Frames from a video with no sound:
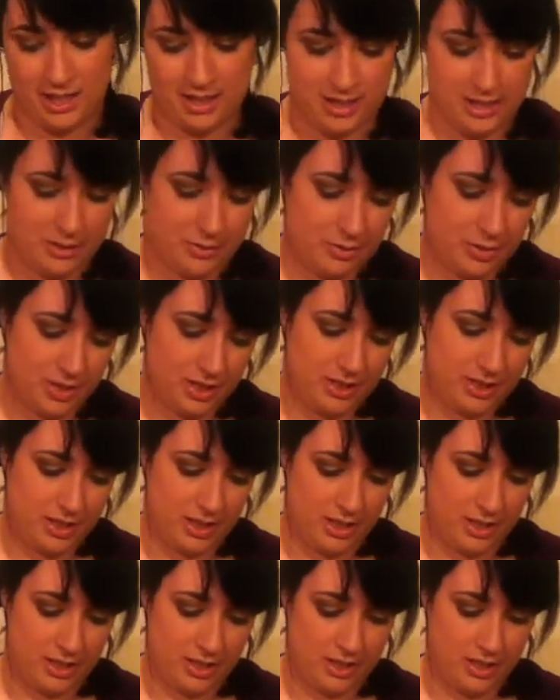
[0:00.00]
This one is
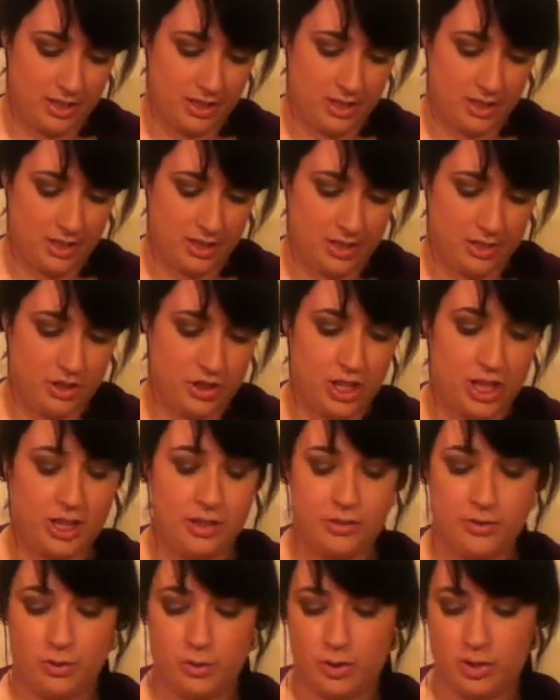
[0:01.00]
in
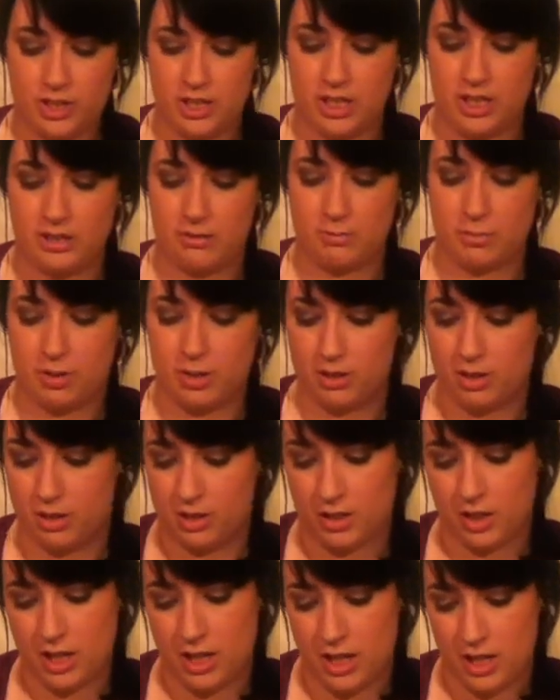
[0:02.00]
shade 14 Pearl,
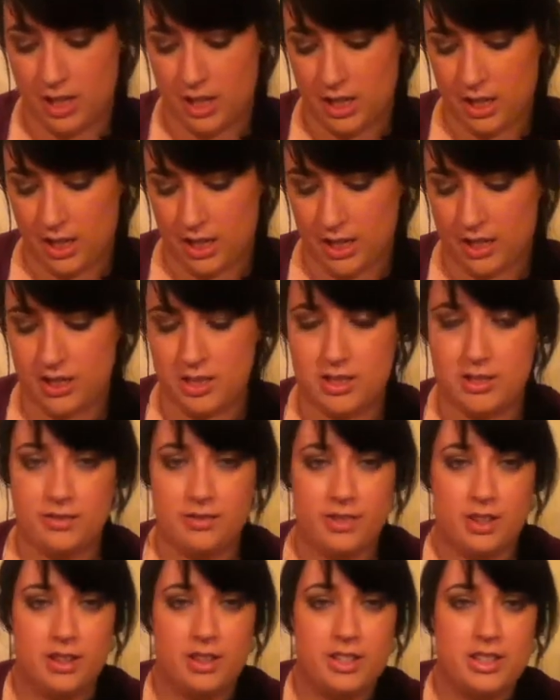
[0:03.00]
and it's a
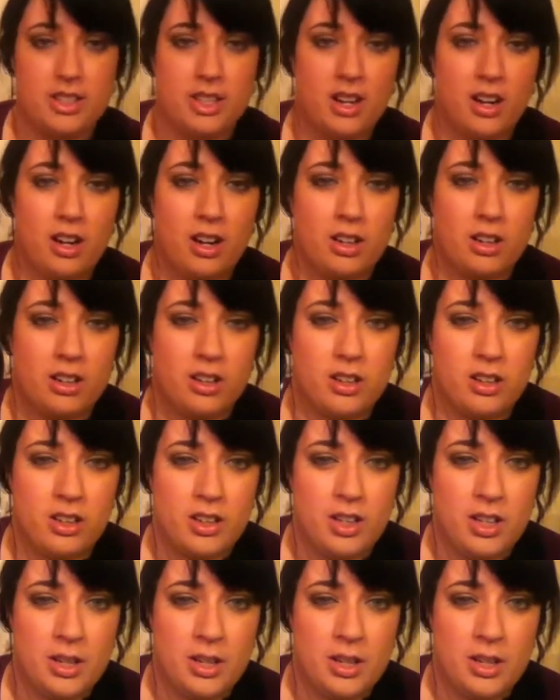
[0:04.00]
very dark